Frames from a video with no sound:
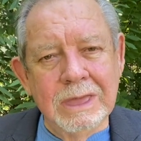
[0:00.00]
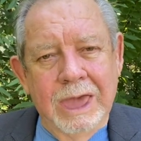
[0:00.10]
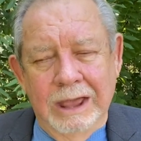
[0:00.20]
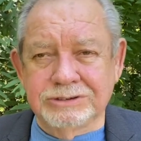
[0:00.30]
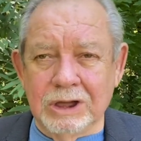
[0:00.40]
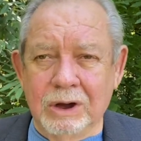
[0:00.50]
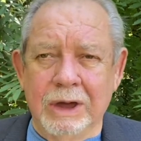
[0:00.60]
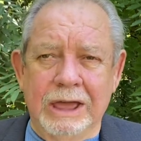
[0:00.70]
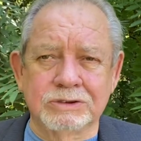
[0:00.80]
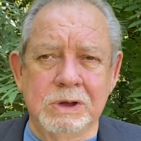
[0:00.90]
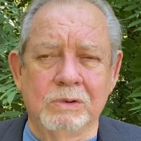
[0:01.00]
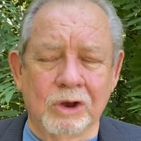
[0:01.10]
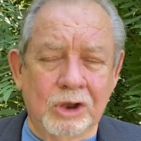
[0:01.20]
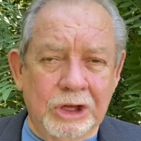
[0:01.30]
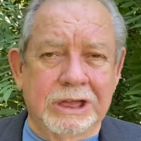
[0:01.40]
And so as we were
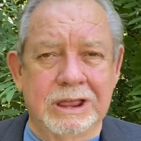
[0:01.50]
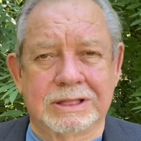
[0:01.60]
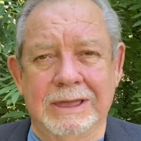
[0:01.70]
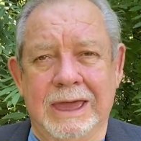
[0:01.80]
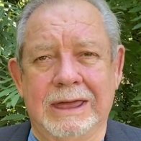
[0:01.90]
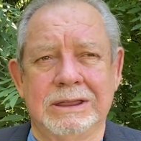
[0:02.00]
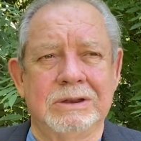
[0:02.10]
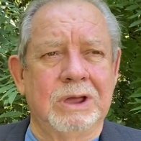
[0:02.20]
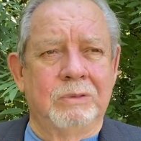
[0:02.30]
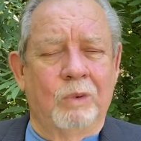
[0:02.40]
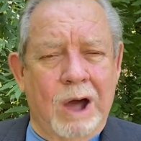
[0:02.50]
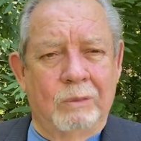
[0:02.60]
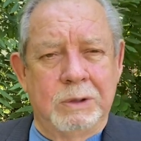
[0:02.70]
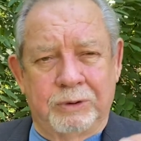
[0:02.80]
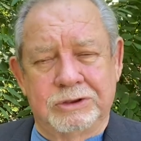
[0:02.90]
looking at that and, and why
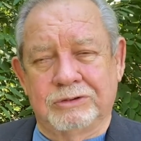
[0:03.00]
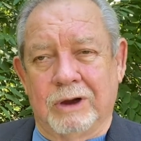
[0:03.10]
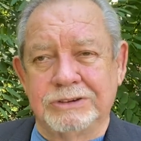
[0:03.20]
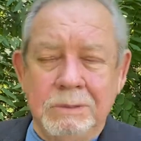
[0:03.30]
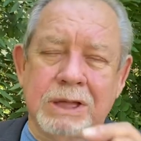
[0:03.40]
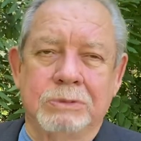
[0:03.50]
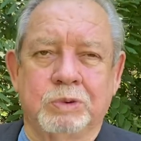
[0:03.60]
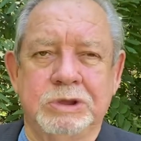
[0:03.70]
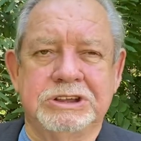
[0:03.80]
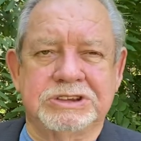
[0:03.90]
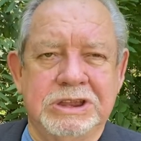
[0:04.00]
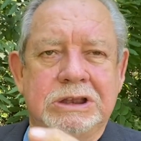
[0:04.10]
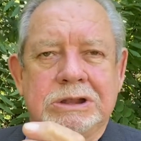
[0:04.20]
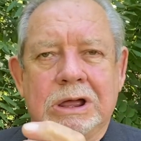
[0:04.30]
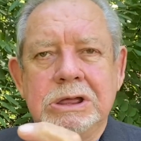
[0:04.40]
we preach Christ, sometimes we just
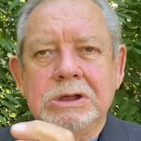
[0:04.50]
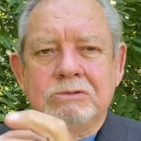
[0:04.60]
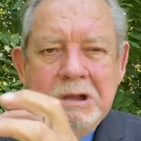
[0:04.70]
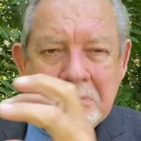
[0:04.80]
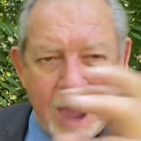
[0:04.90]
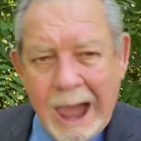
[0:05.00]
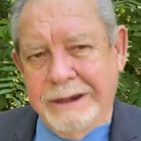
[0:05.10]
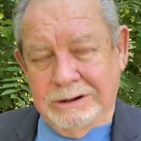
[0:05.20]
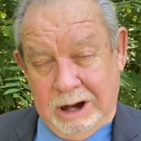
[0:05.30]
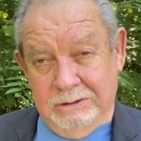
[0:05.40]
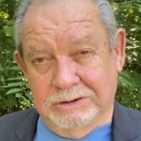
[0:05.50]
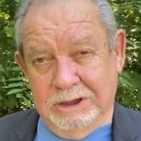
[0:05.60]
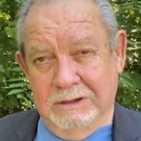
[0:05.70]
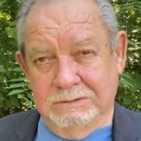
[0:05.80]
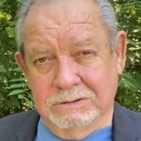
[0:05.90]
need to remind
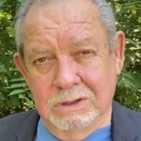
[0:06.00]
ourselves